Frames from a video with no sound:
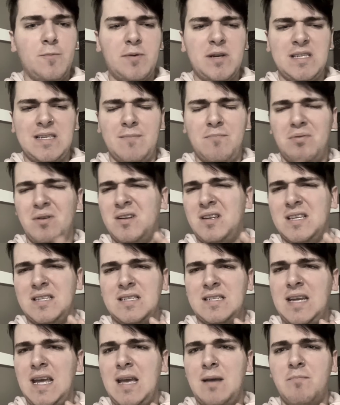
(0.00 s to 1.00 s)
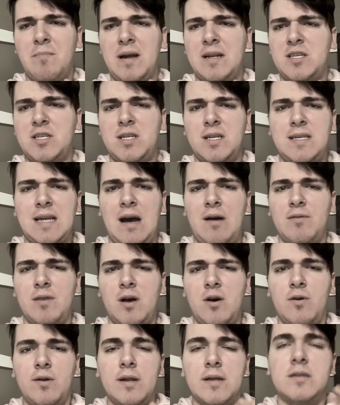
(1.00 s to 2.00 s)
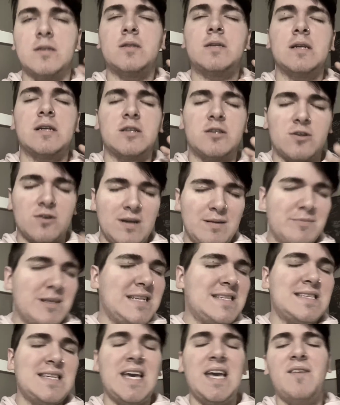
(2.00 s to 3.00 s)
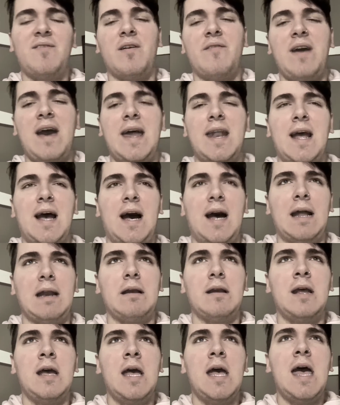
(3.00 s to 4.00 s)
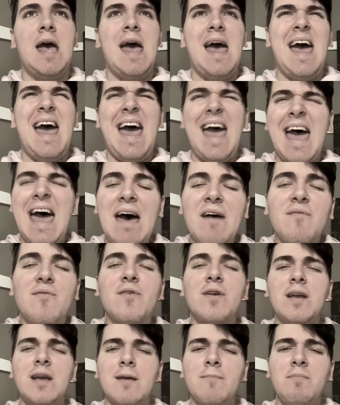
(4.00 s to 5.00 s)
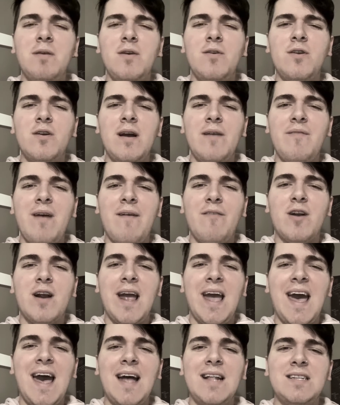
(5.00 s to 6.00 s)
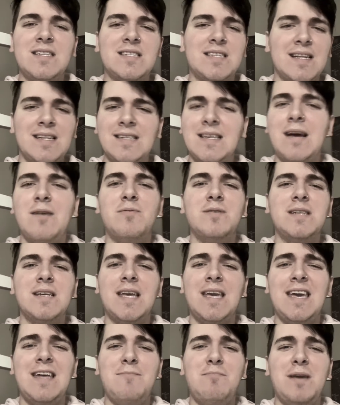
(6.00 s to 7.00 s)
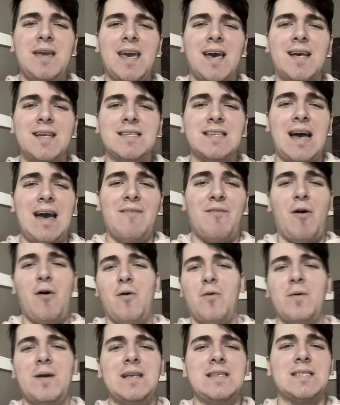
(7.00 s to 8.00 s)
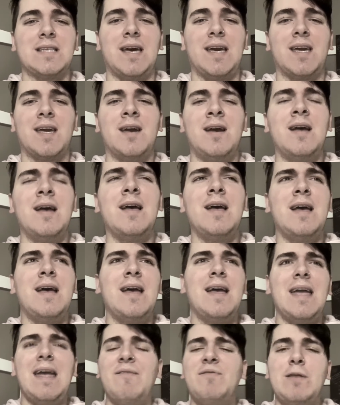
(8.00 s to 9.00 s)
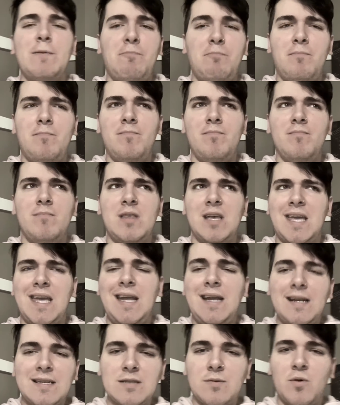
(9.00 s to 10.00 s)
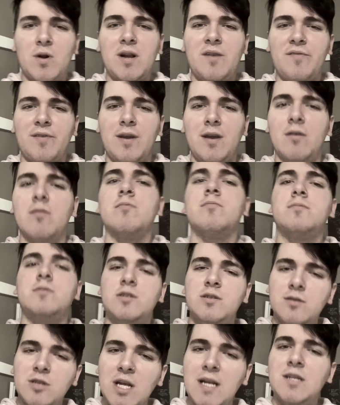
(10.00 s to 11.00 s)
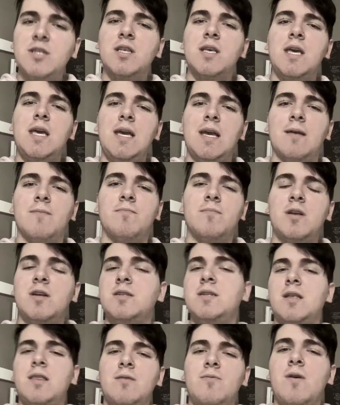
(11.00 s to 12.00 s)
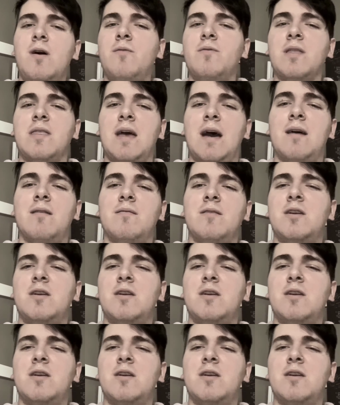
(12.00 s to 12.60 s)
simple, it doesn't take much to download. It's extremely safe. I've had it on every computer I've ever had since I was a kid because I've always if the key doesn't work for you, change the key. There's nothing wrong with that.